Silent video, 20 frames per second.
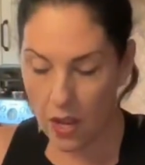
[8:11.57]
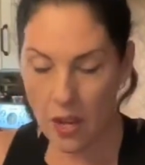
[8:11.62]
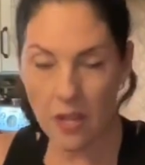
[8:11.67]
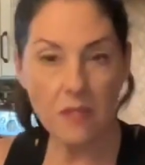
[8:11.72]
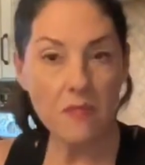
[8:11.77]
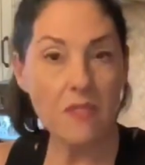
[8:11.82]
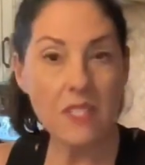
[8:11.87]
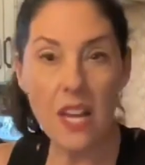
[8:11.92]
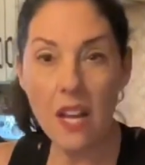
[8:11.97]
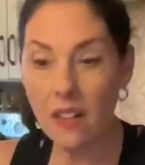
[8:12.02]

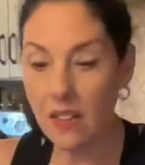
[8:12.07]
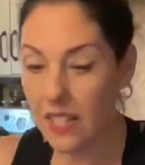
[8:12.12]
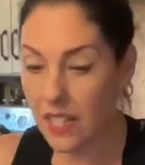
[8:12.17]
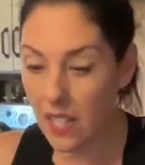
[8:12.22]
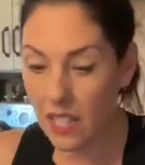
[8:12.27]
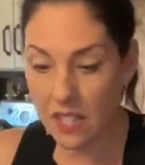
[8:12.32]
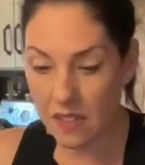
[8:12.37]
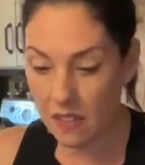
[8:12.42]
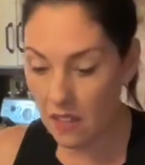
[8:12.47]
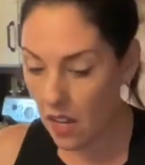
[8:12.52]

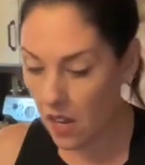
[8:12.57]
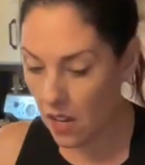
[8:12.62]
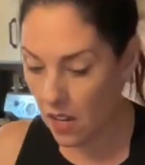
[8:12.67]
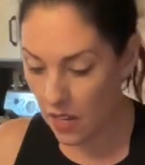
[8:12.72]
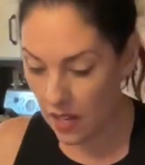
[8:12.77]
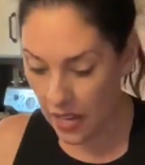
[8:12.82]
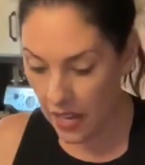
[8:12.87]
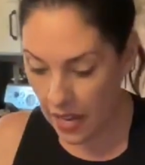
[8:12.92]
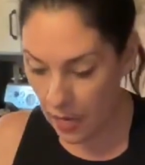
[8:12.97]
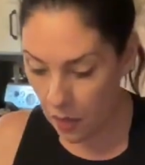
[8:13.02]
deli
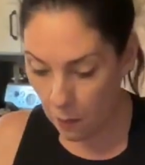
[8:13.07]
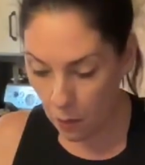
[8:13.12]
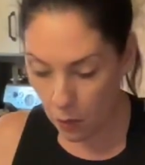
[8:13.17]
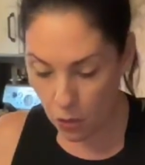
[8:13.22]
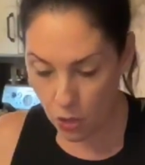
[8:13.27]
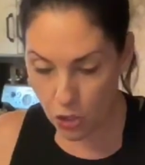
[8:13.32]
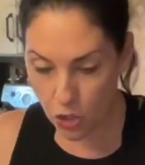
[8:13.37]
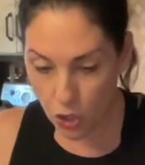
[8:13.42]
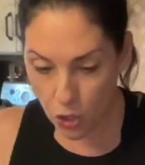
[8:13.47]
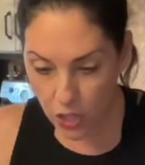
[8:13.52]
ham or
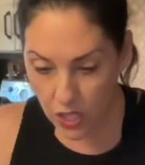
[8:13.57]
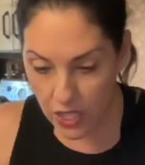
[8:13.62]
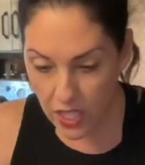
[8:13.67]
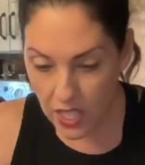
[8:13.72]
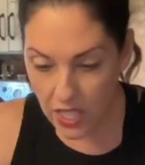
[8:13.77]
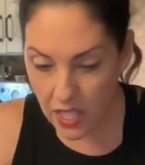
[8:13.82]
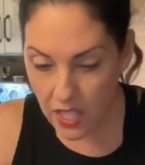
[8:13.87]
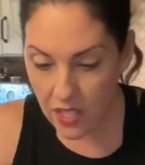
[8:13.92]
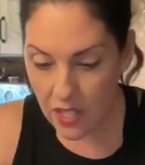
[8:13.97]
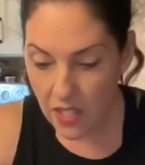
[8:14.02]

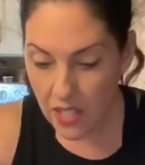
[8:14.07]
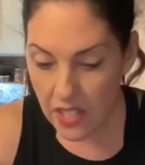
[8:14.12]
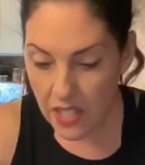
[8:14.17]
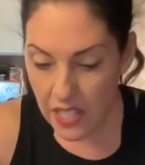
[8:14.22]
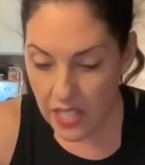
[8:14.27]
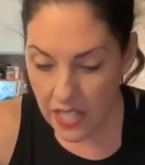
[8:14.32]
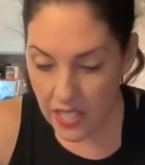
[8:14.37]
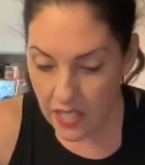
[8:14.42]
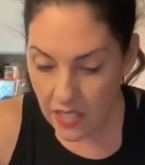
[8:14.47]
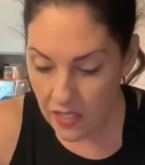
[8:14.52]
turkey
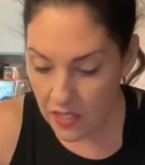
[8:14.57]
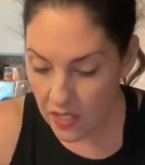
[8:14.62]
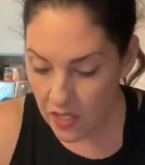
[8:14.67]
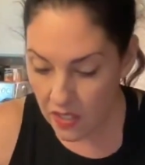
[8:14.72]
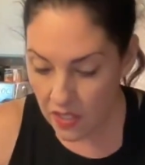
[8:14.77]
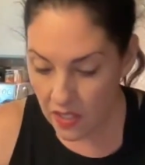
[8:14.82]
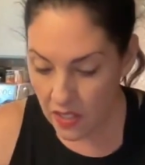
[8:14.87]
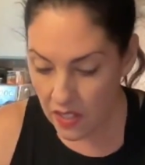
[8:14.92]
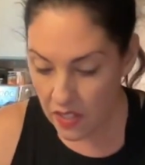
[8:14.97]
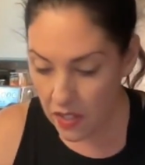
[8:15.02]
in
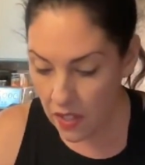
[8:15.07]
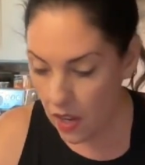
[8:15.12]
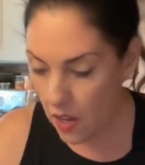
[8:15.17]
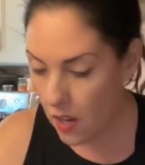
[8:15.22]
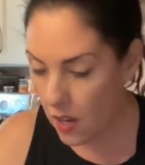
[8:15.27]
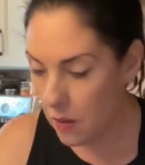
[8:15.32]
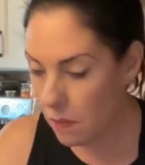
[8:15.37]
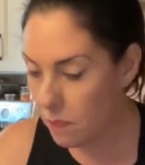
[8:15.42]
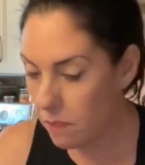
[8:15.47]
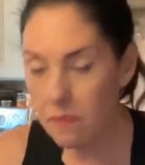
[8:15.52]

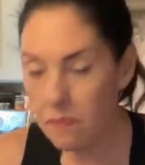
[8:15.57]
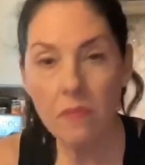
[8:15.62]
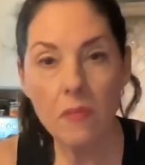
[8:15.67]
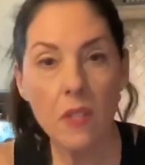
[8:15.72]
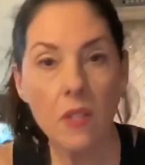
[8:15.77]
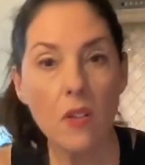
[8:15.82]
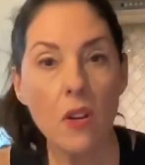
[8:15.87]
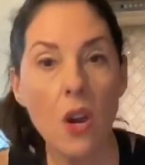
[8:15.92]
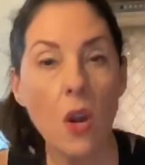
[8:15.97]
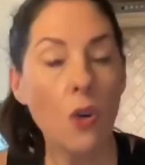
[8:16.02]

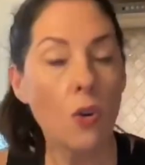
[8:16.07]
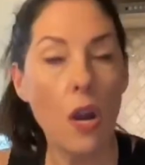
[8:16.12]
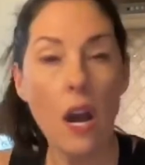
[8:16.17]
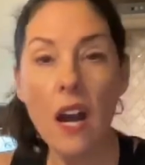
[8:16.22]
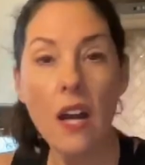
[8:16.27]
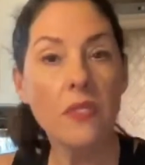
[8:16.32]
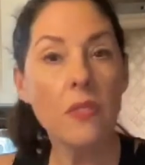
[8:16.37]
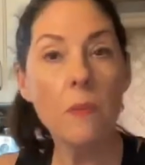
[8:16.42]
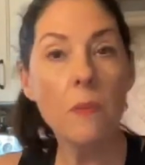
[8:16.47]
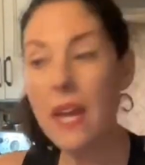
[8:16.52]
or
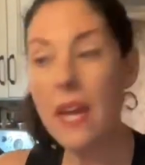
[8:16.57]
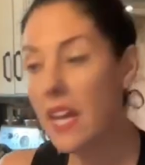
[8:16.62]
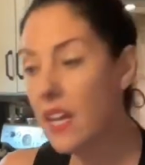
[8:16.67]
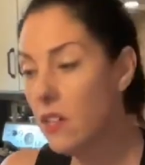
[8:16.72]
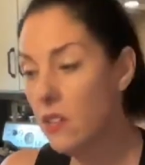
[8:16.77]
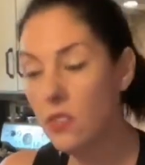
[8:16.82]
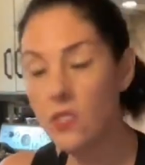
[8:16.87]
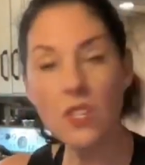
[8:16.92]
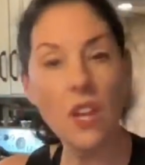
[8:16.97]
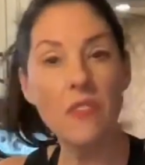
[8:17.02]
on the
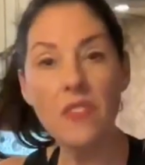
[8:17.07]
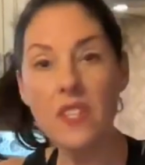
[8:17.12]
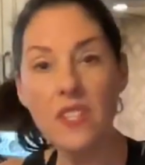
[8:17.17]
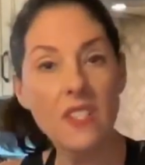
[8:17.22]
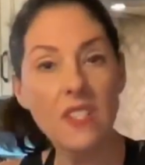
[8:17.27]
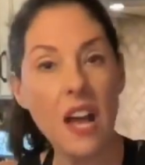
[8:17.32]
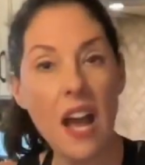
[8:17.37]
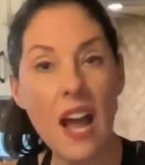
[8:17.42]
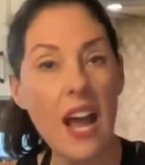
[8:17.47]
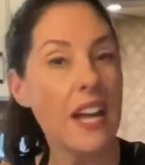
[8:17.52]
bagels on the
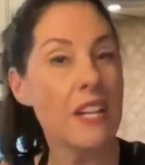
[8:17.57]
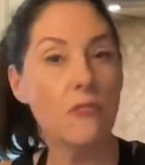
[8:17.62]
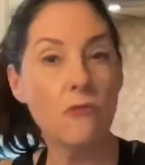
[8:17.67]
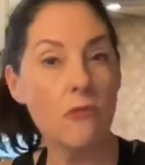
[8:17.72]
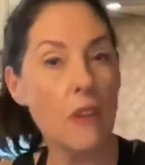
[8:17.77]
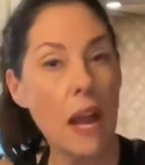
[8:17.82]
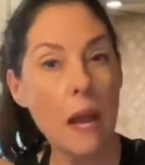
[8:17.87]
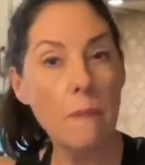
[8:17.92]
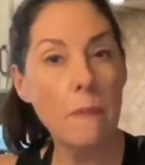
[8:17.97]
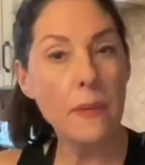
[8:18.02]
side,
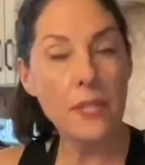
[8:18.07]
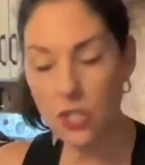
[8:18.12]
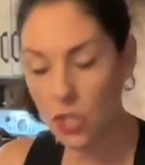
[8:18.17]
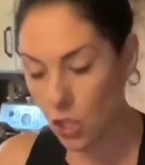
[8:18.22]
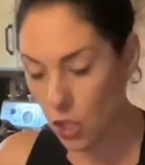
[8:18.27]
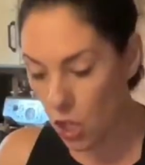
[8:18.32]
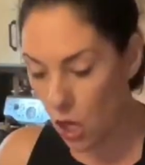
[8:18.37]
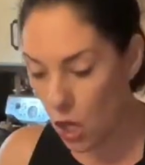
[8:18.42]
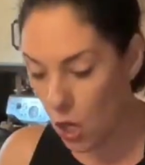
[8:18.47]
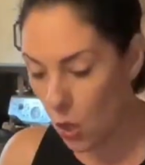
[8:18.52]
grab it to
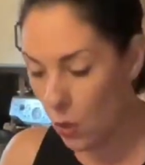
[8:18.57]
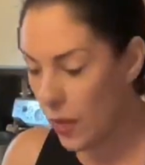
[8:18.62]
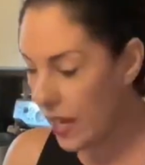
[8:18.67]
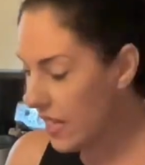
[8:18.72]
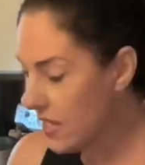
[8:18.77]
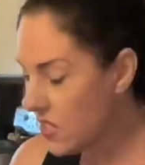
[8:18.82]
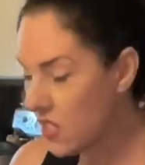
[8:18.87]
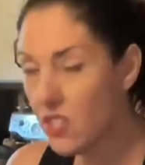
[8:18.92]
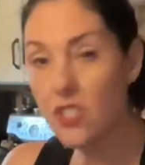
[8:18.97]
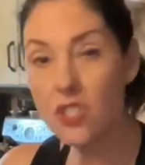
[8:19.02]
go.
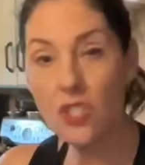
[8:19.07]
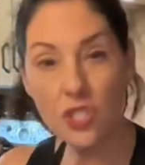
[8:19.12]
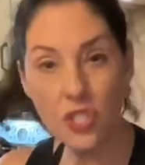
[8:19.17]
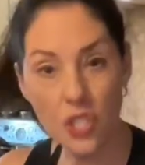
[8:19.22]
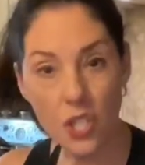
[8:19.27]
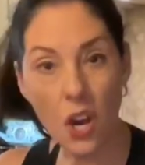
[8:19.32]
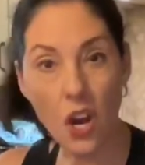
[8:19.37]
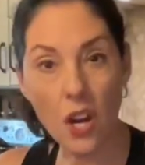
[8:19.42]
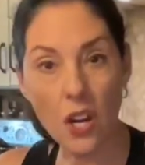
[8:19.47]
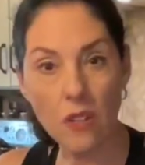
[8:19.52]
It's a
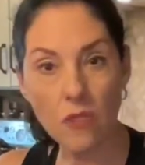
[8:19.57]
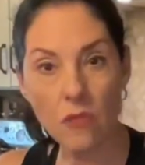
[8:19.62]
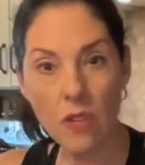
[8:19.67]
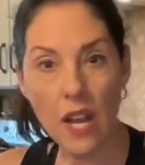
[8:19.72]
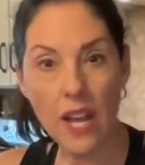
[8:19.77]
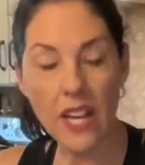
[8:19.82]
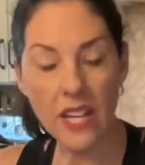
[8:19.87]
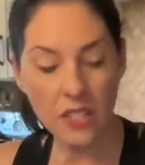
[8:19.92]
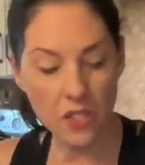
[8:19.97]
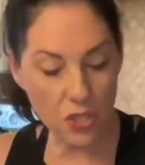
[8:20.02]
start,
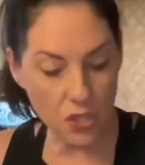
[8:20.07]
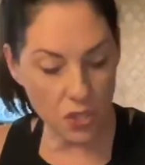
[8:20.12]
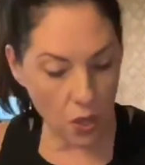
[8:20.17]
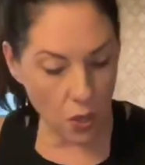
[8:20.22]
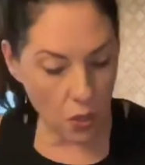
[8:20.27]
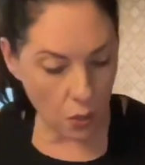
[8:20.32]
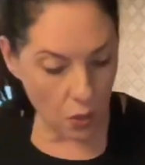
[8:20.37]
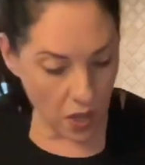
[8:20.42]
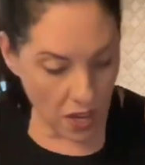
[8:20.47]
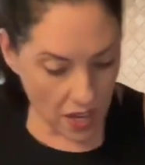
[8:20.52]
right?
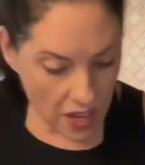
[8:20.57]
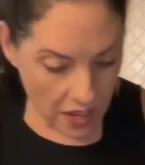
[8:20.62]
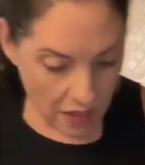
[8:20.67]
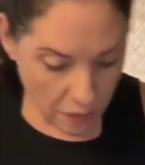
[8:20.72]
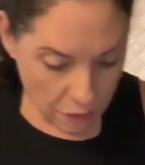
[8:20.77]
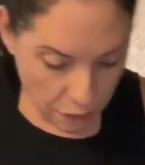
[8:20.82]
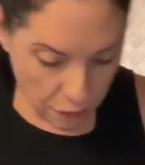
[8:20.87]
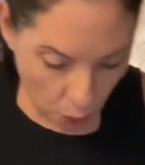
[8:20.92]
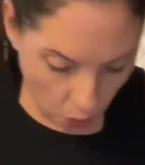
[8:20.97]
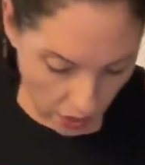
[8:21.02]
So
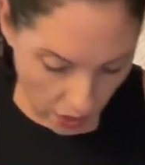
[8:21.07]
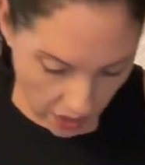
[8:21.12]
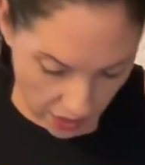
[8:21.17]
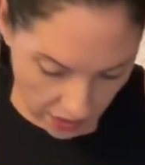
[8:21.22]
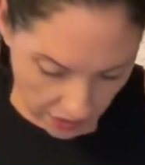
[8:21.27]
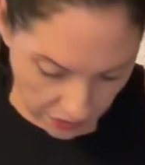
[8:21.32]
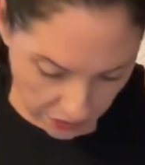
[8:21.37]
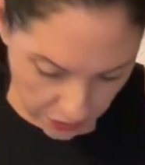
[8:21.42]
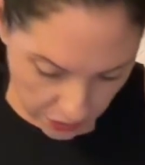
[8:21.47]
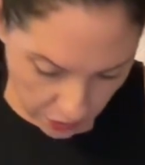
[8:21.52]

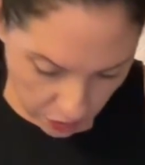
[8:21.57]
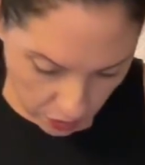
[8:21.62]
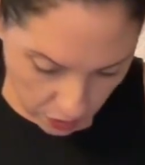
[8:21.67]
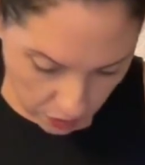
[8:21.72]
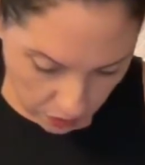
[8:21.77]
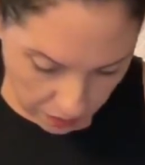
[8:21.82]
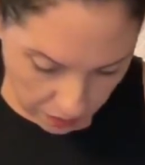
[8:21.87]
for the